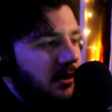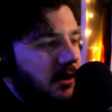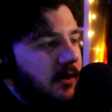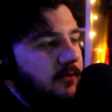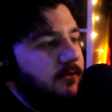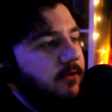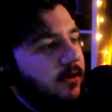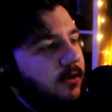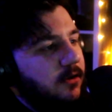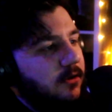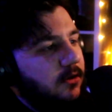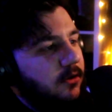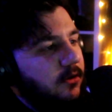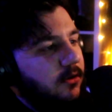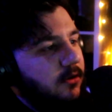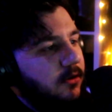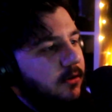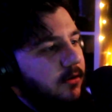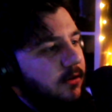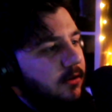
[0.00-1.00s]
I think
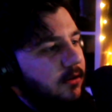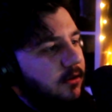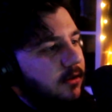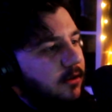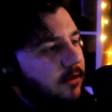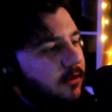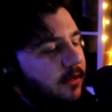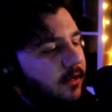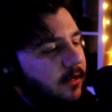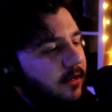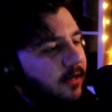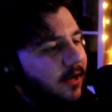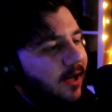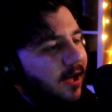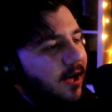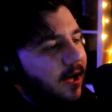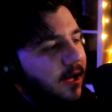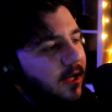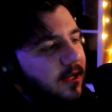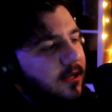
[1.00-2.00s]

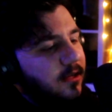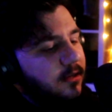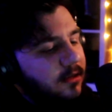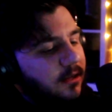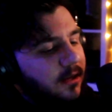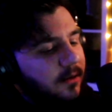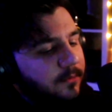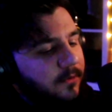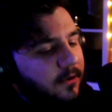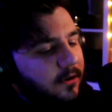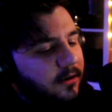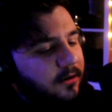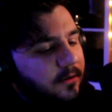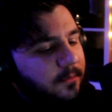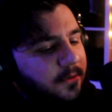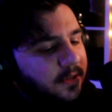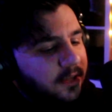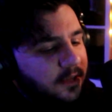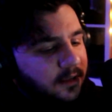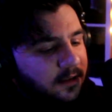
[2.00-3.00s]
I am gonna
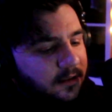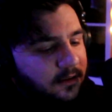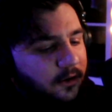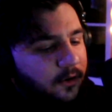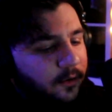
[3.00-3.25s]
be